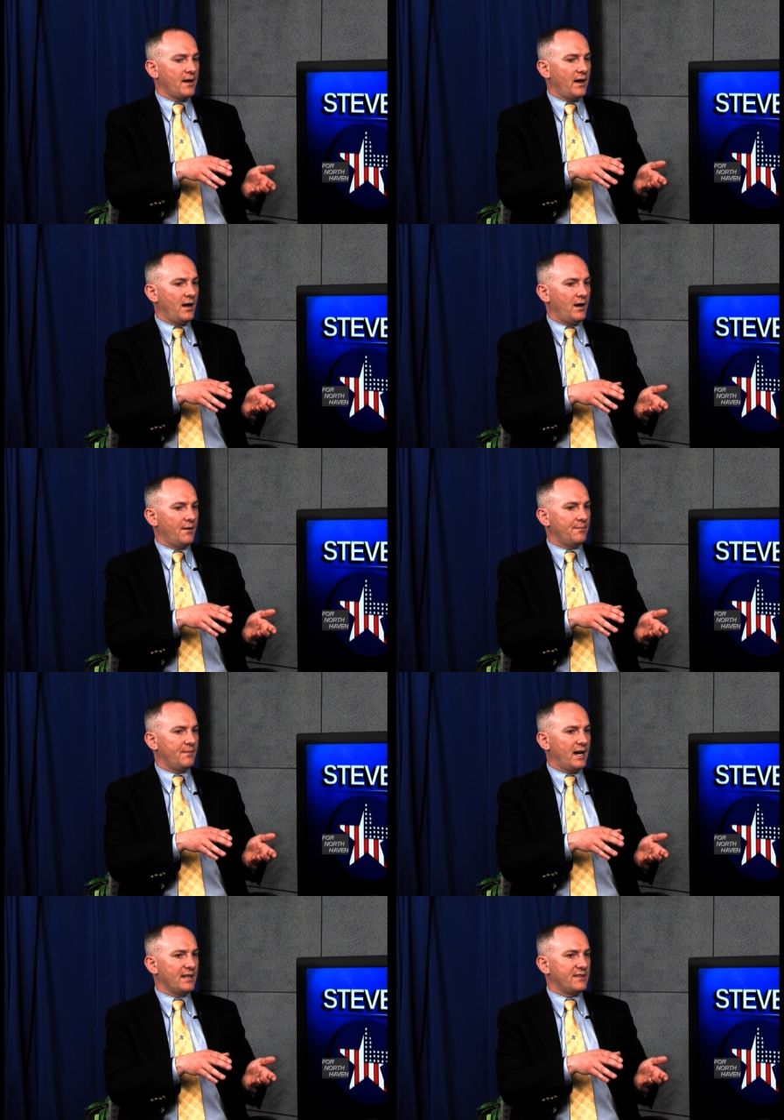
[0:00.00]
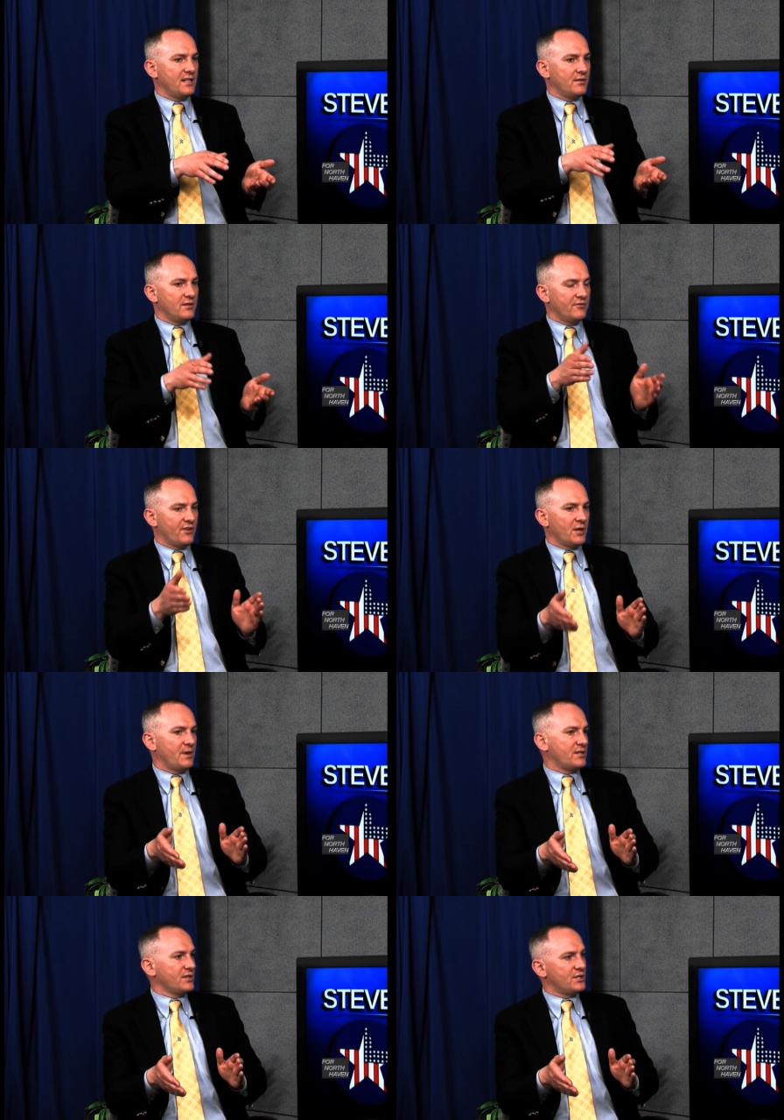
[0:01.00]
I think
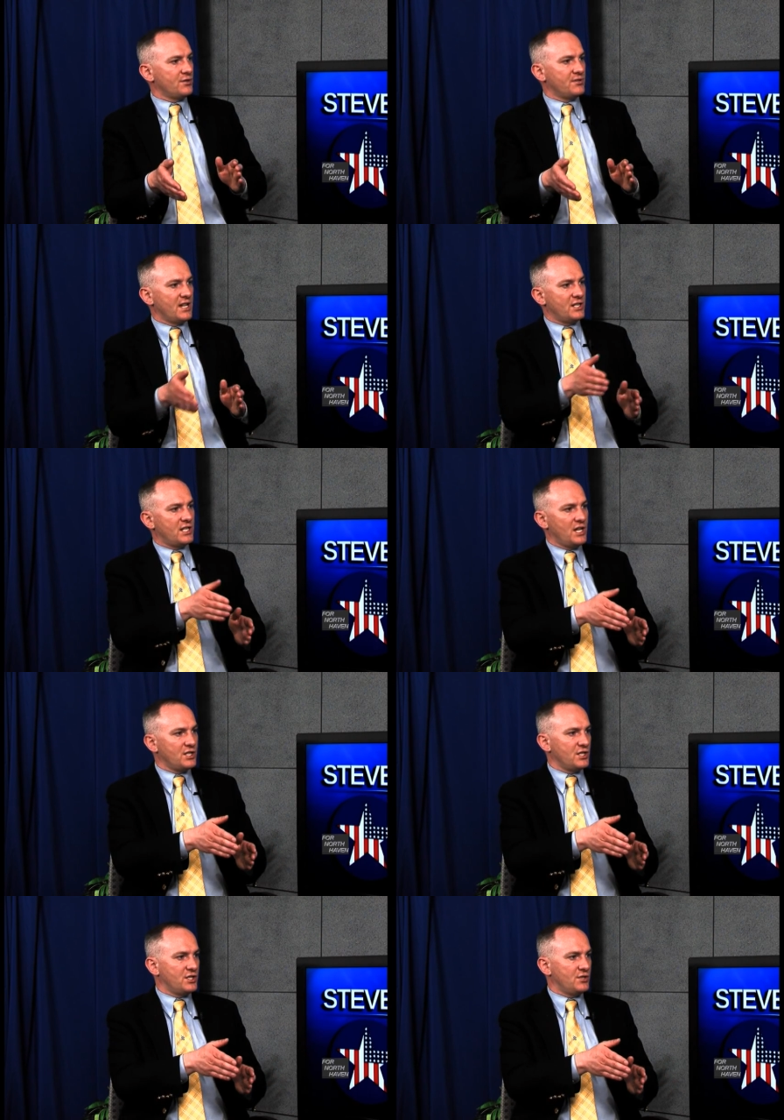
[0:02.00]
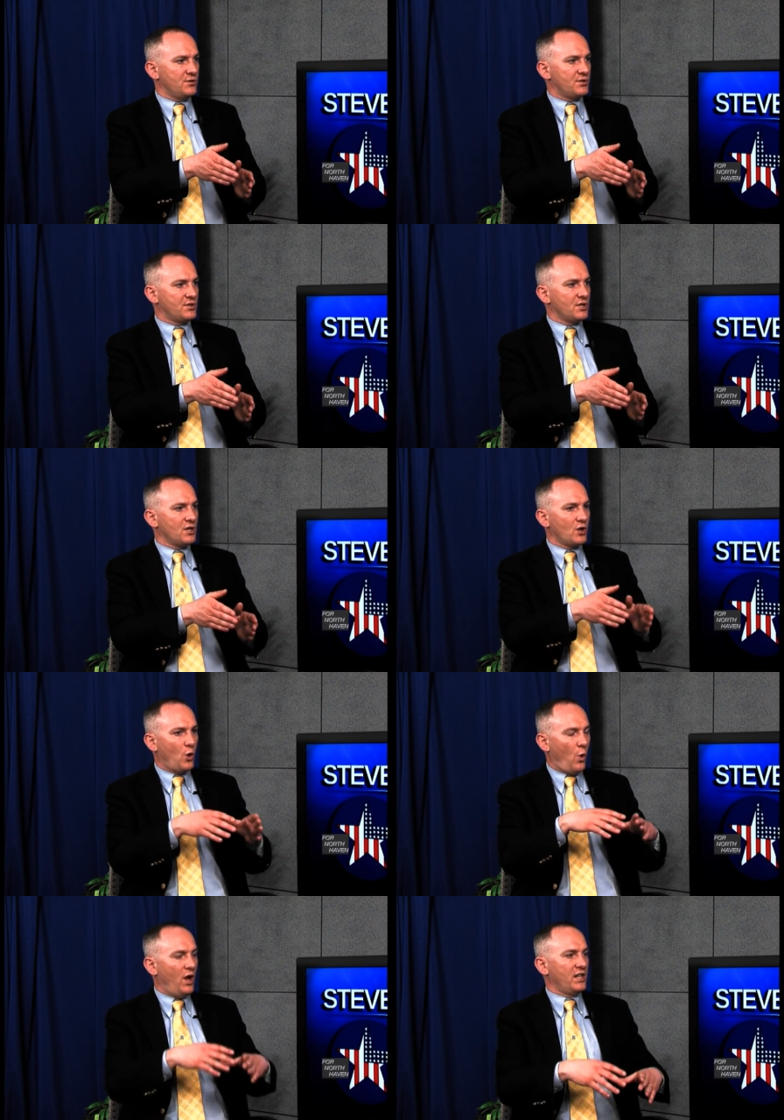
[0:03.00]
environmental issues, education issues,
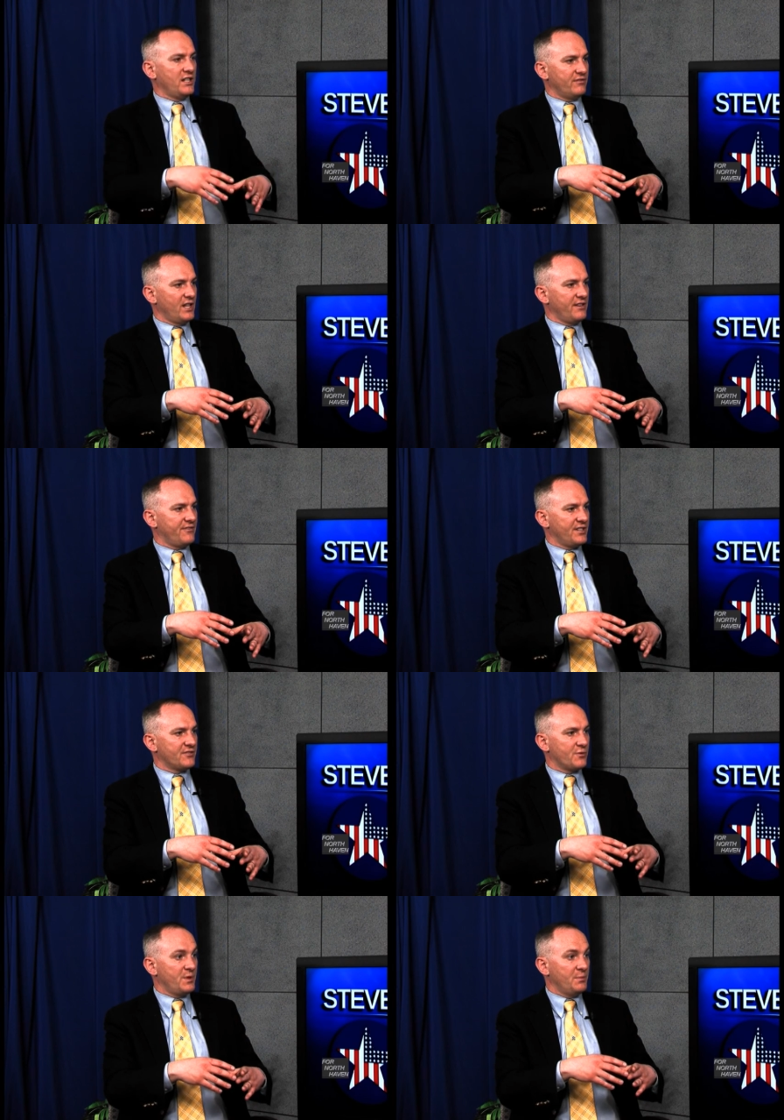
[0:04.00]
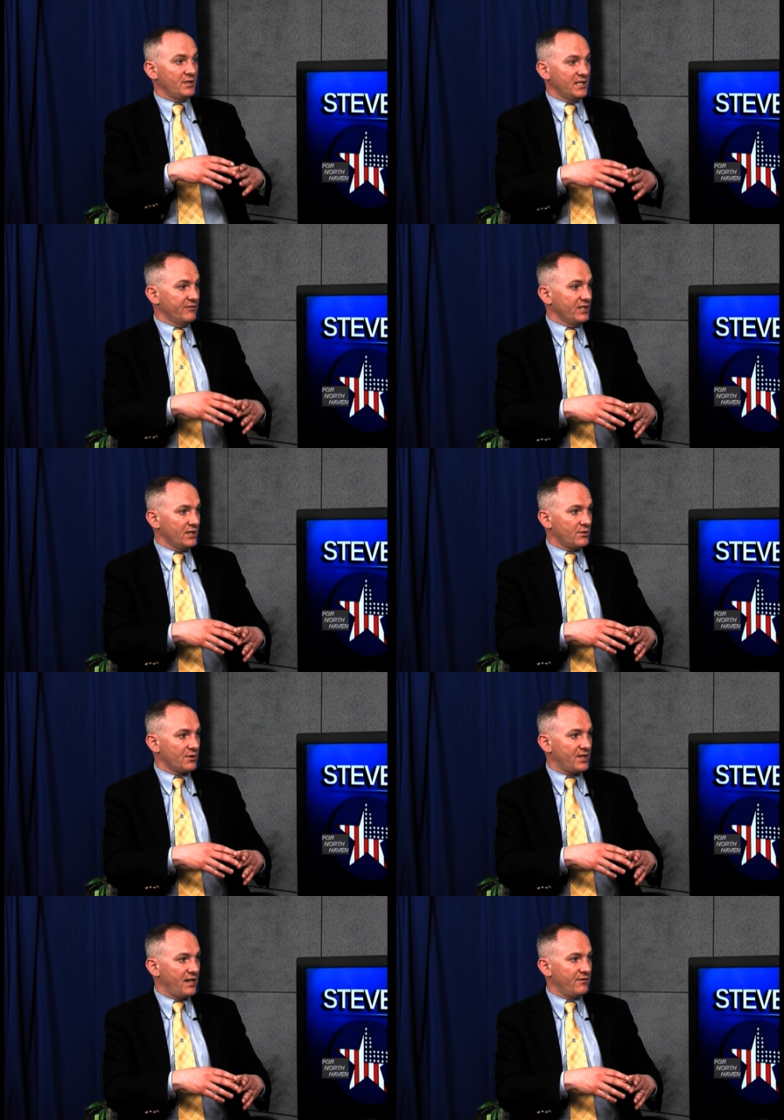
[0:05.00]
quality of life things for people living in
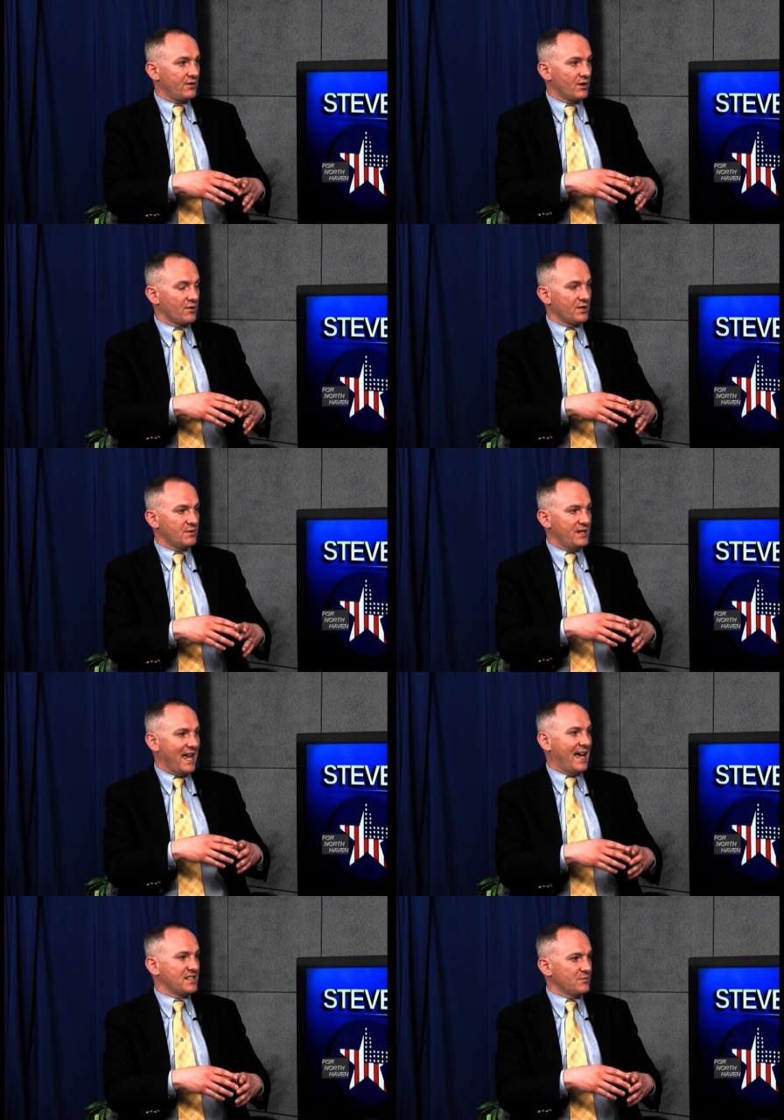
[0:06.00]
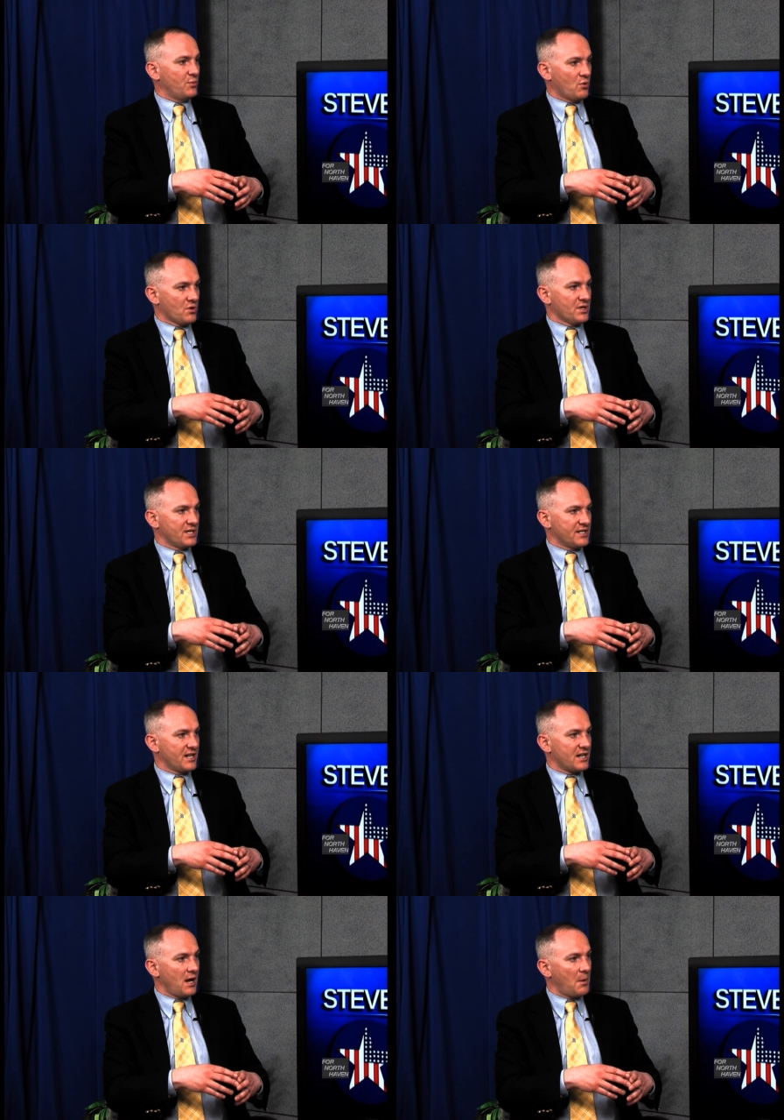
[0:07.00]
North Haven are going to be as important as
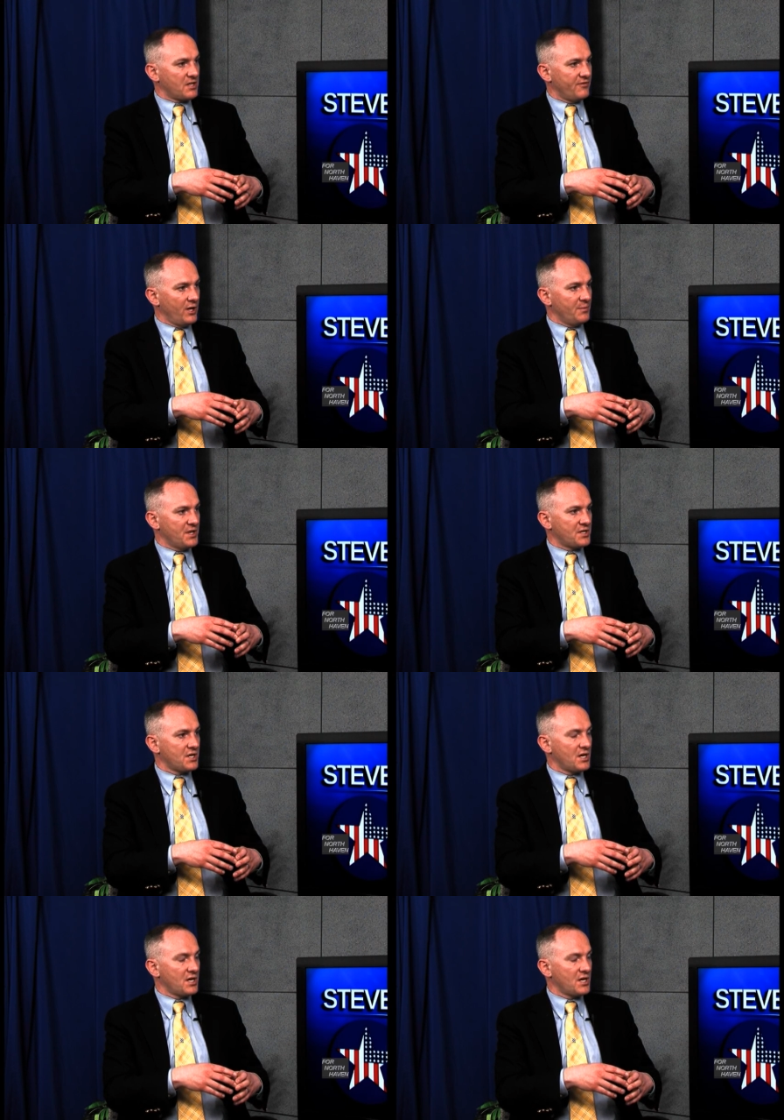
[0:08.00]
economic development